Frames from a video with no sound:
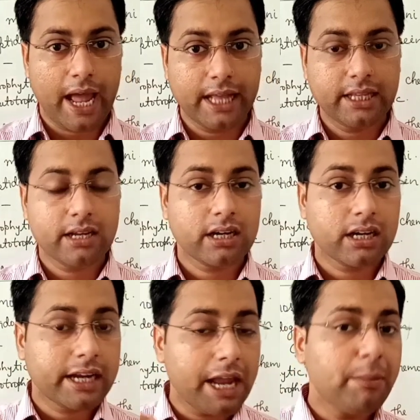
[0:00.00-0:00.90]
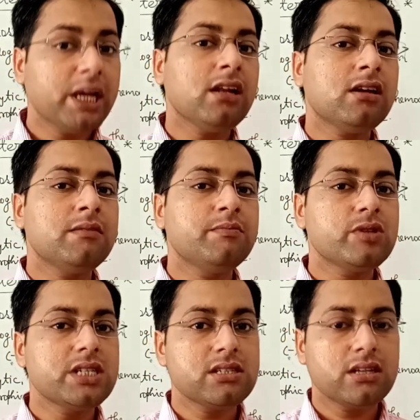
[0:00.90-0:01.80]
and their chemical
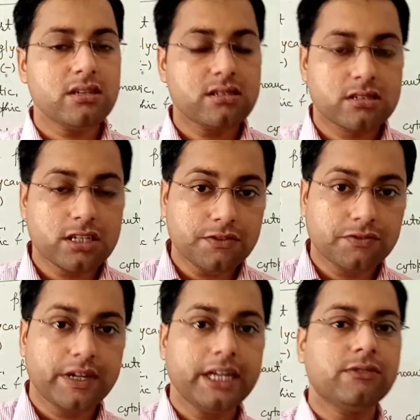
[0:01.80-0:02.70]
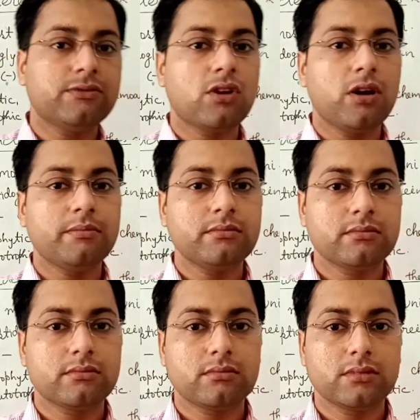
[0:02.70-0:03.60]
composition is different from
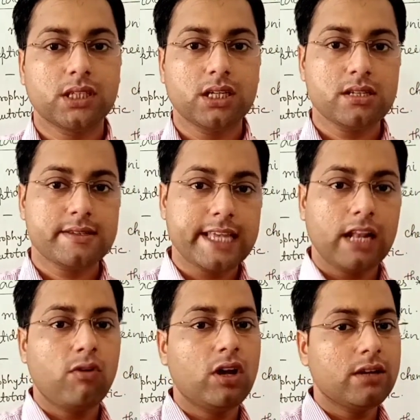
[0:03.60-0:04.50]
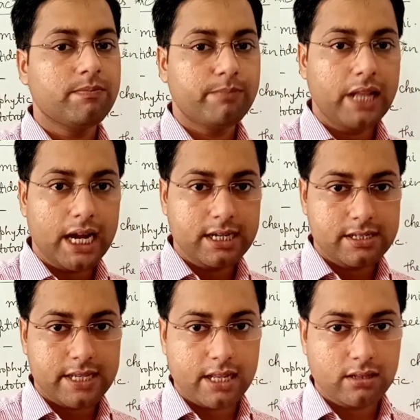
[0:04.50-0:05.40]
the cell wall of plant
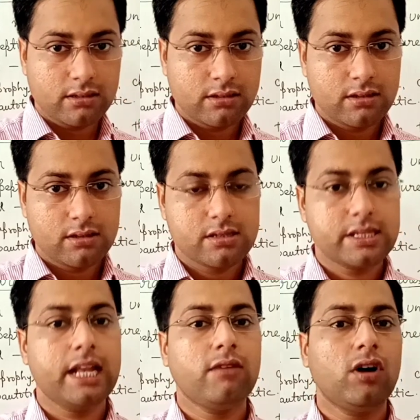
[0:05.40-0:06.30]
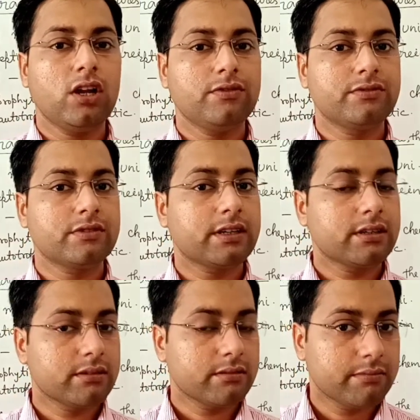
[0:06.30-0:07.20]
cell wall of
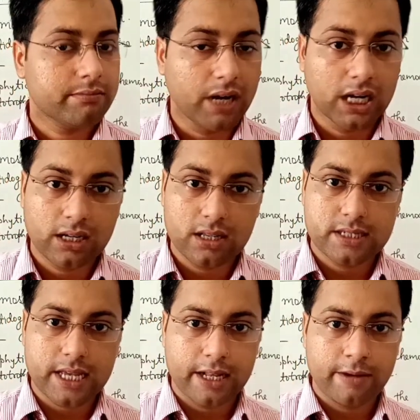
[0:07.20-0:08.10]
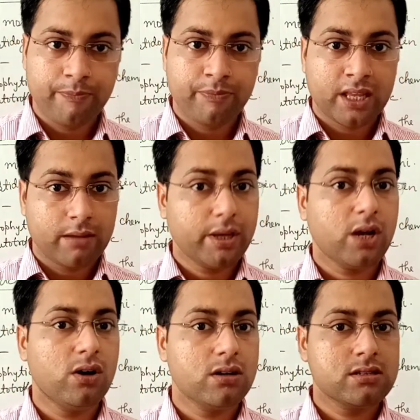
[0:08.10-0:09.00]
fungal cell,
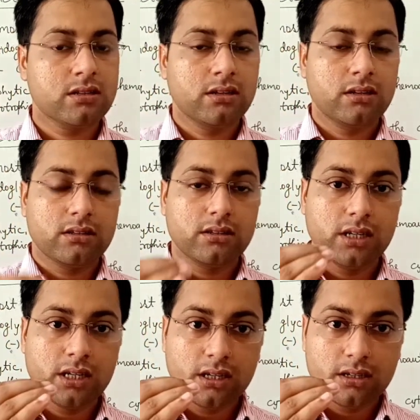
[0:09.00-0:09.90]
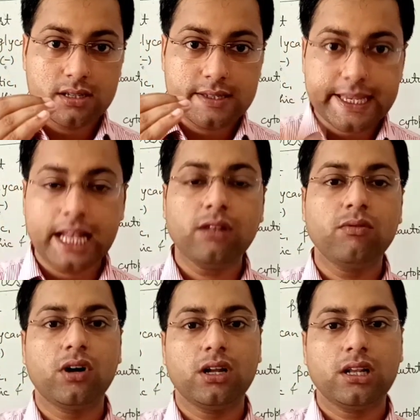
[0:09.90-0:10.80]
because the cell
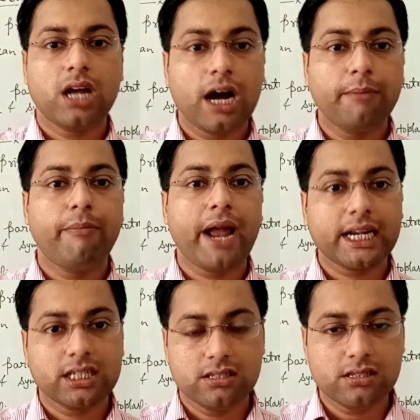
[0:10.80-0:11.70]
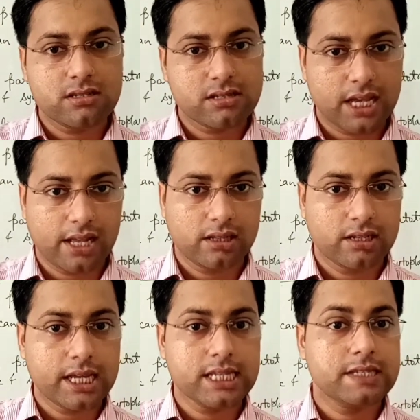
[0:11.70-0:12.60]
wall of bacterial
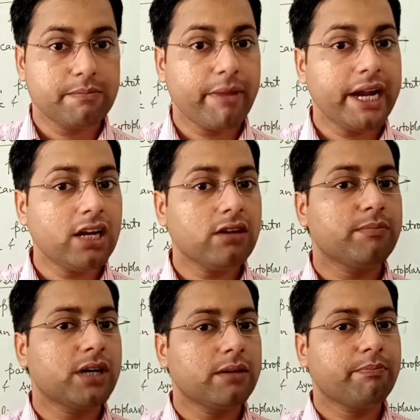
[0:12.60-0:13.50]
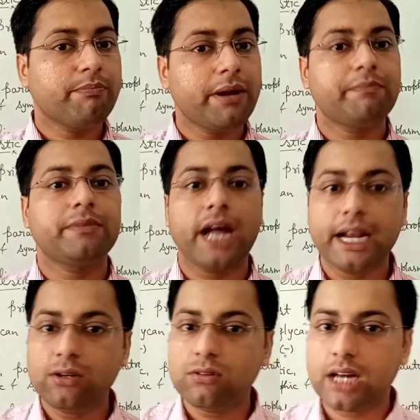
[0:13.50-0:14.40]
cell is made up of
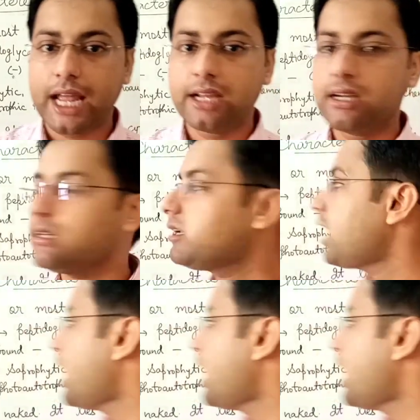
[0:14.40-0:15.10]
peptidoglycan